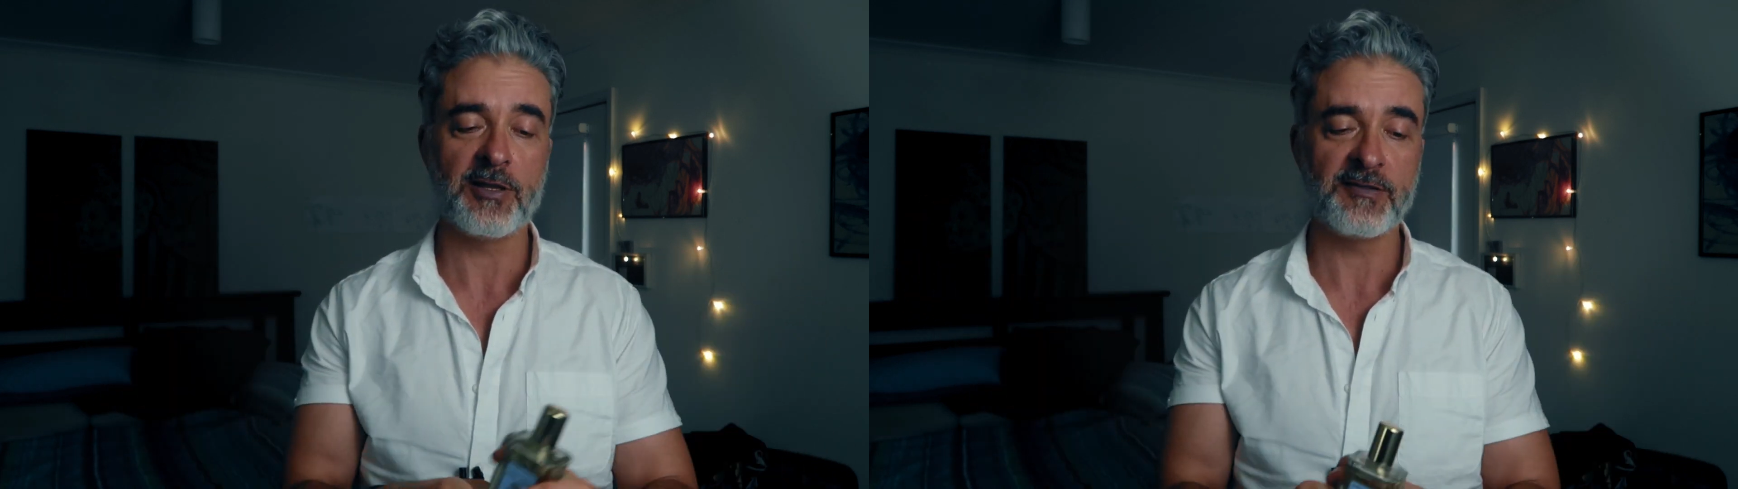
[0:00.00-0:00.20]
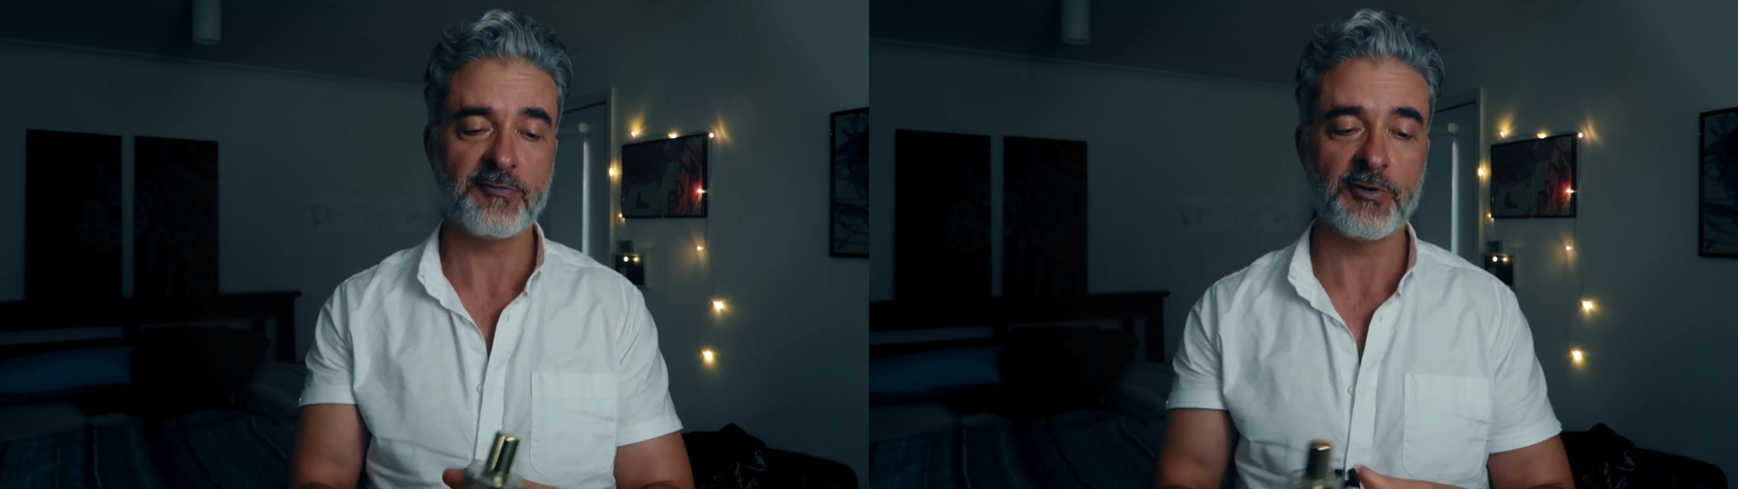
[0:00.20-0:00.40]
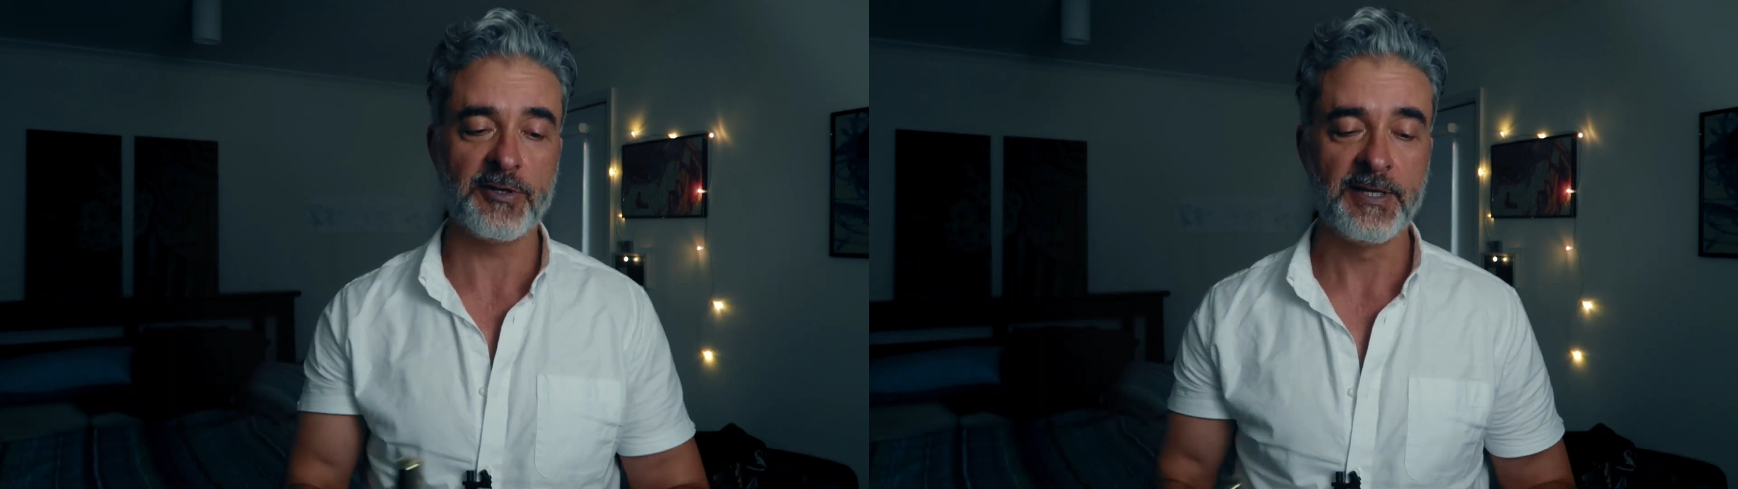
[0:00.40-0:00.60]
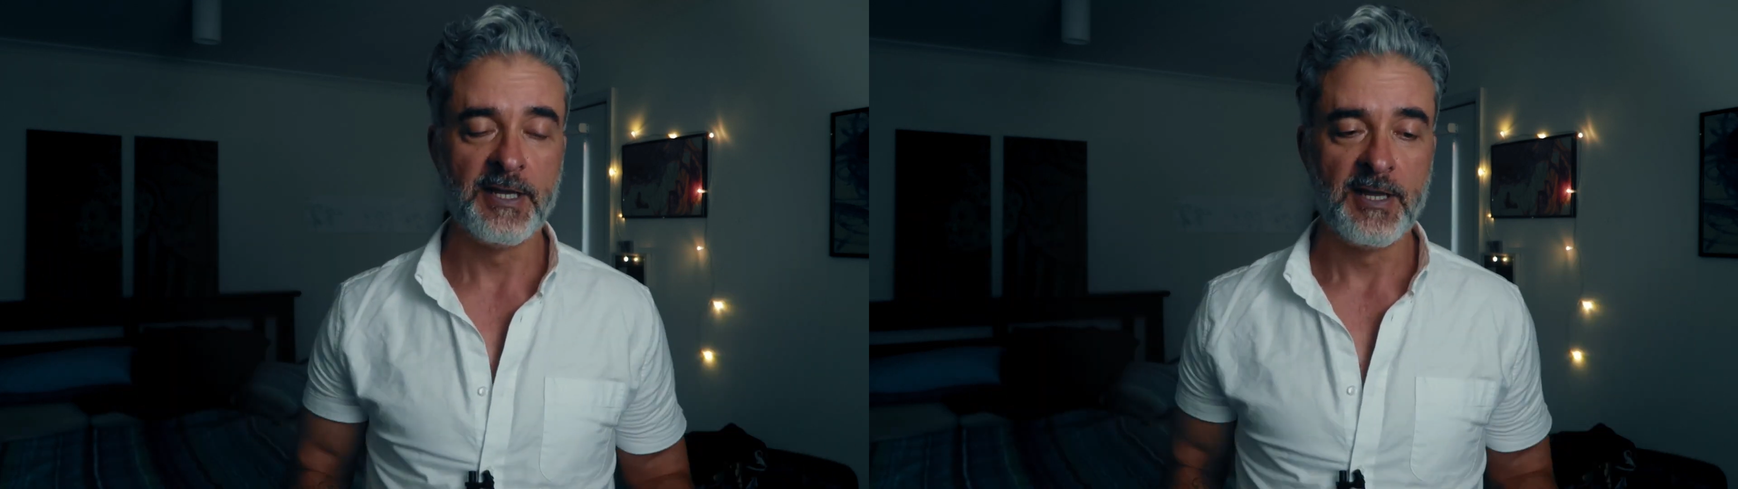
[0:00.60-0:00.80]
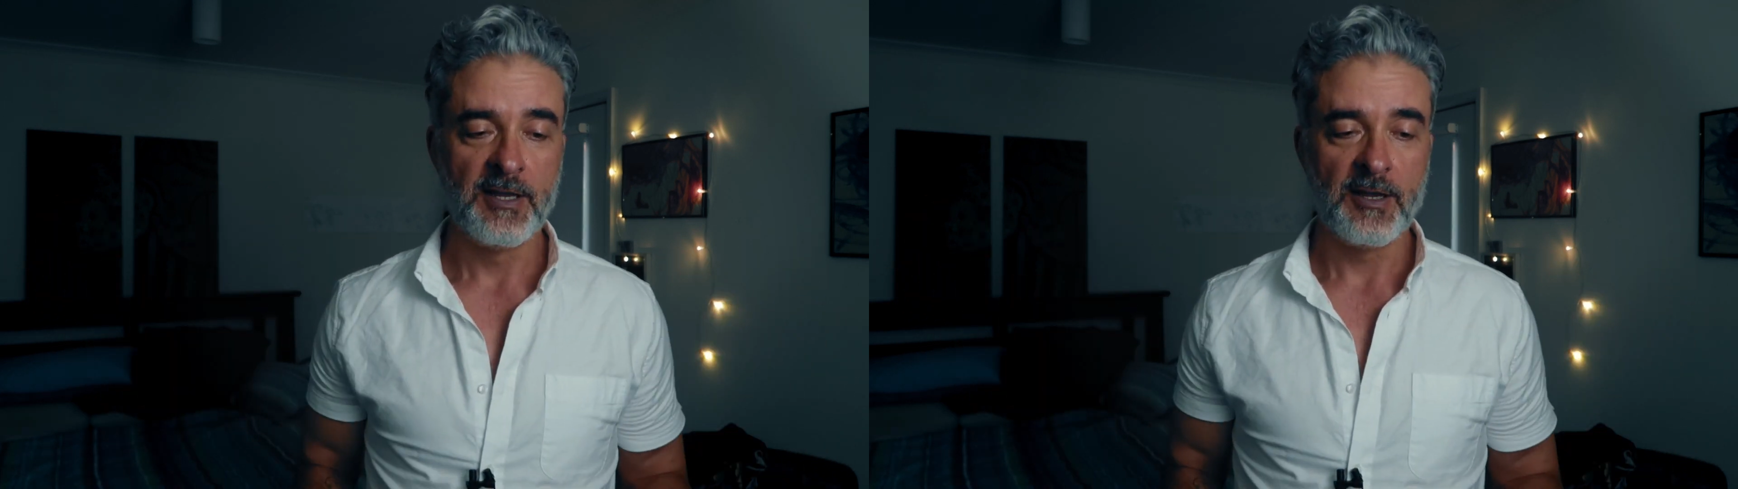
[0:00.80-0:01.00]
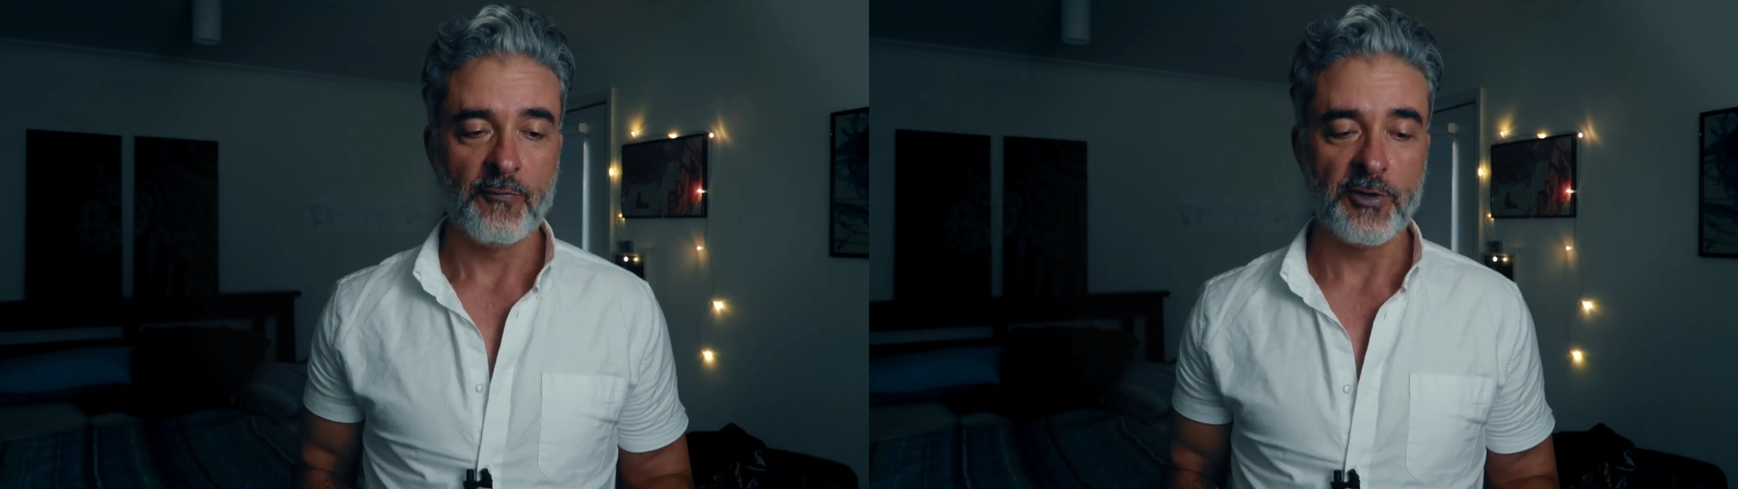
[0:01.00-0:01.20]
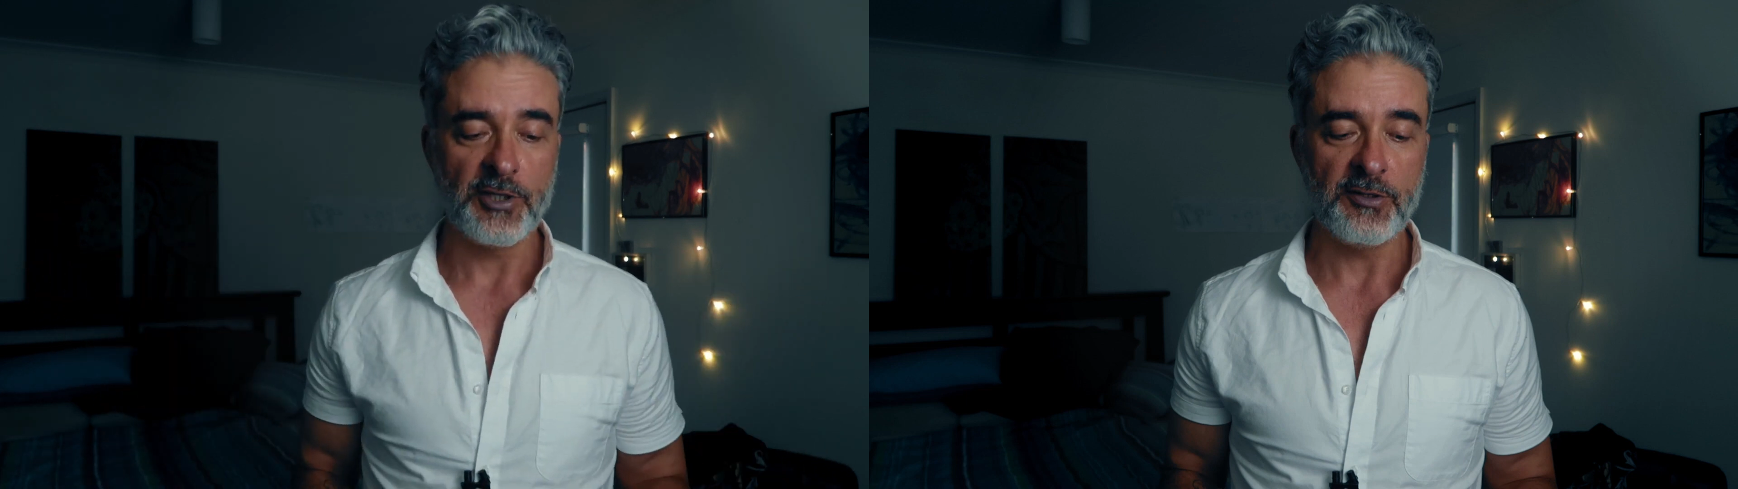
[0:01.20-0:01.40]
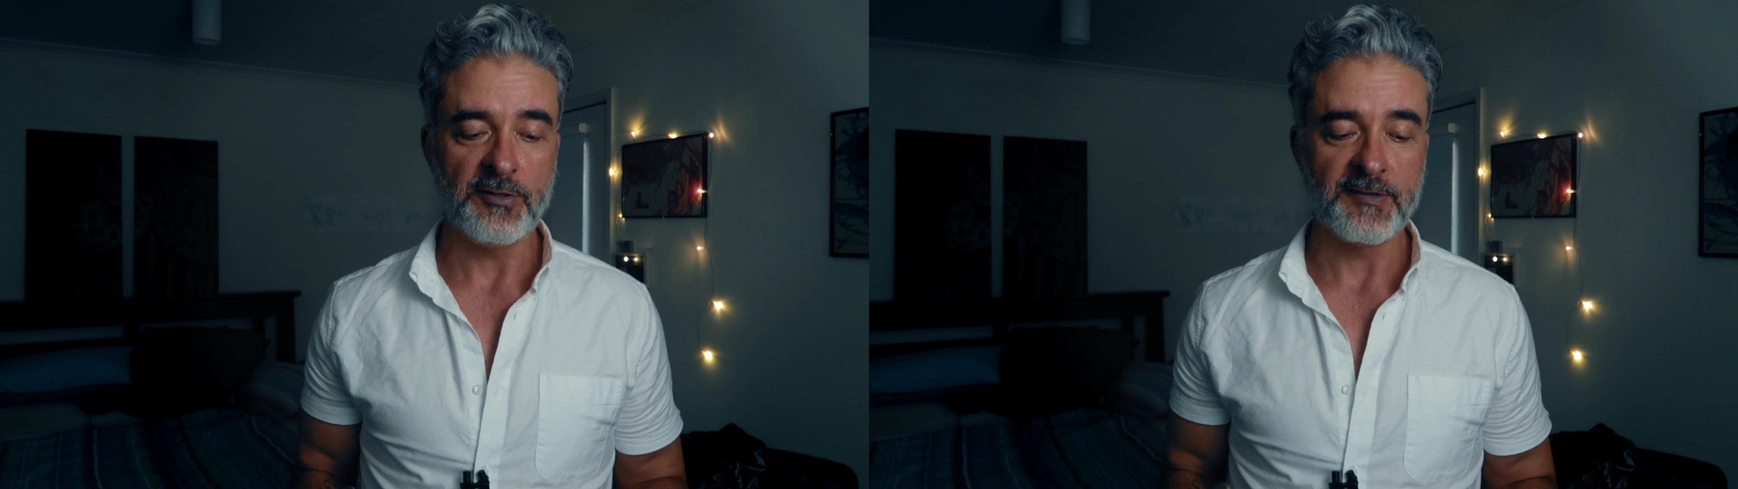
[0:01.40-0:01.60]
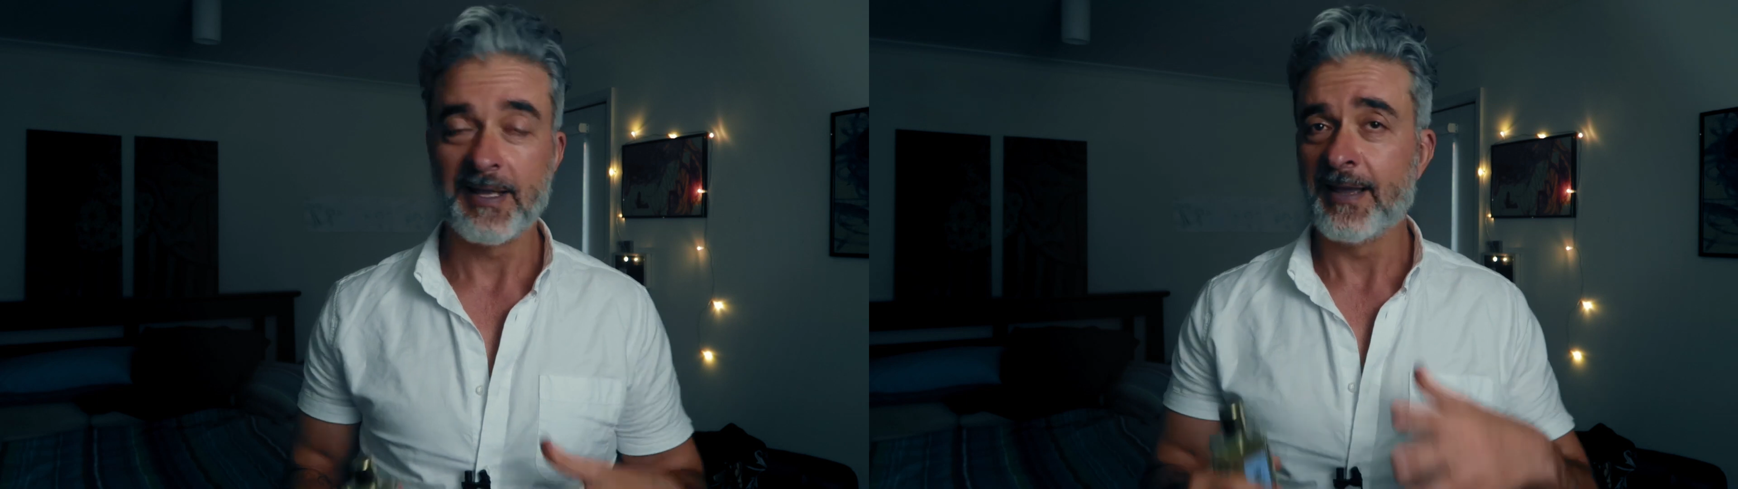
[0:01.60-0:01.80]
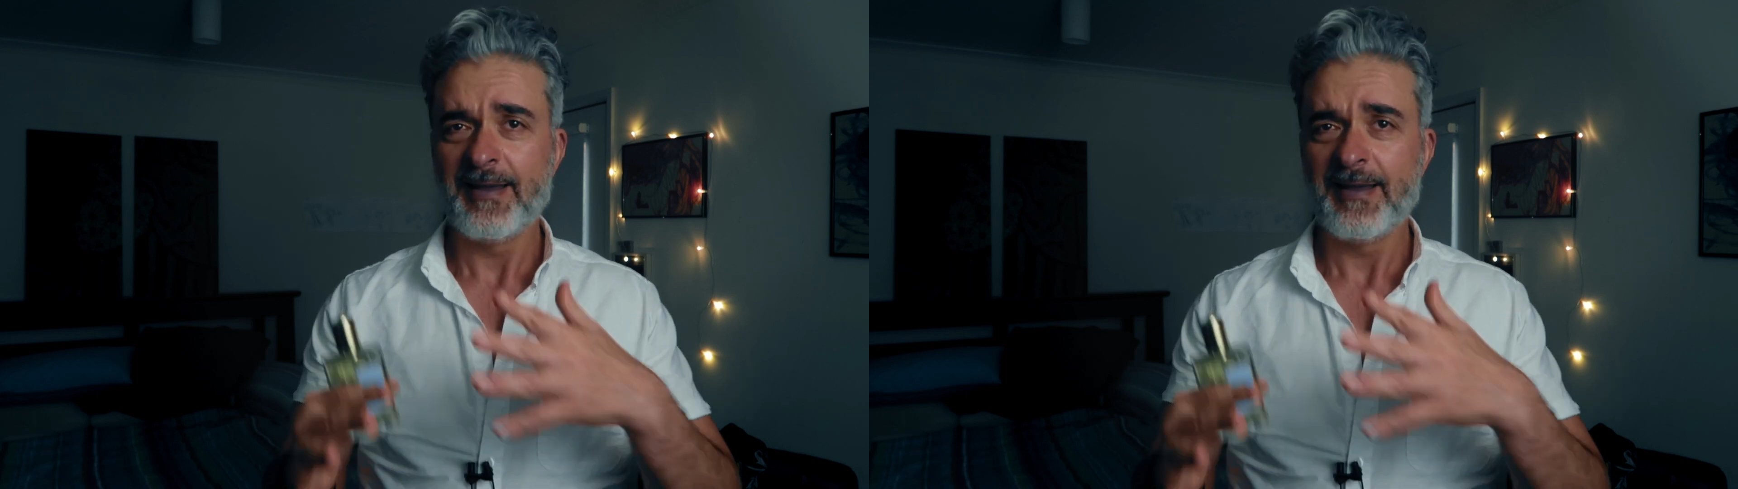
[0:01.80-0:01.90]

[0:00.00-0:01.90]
lights were used.